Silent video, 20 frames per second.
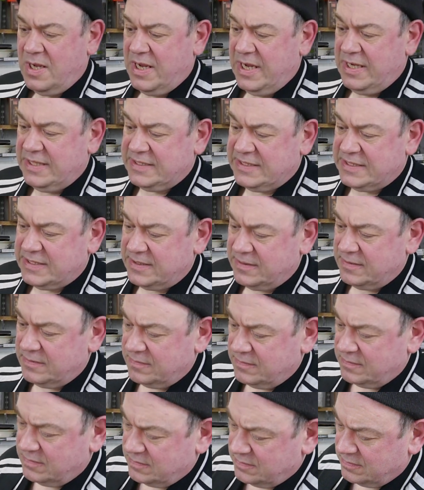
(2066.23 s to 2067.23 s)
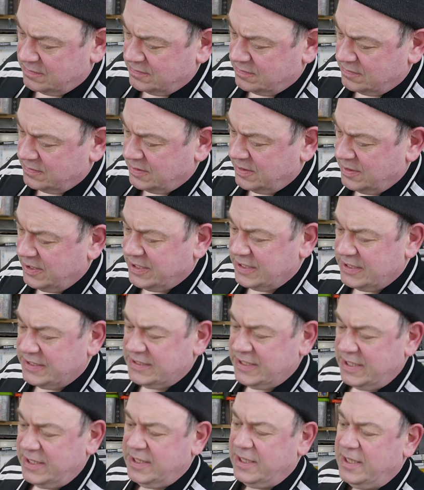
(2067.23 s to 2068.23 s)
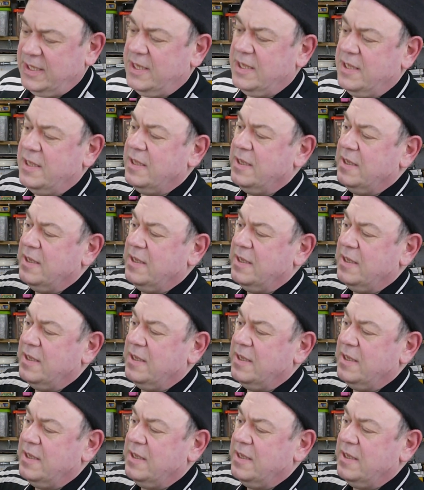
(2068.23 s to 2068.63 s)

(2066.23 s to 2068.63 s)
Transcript: it's you can see the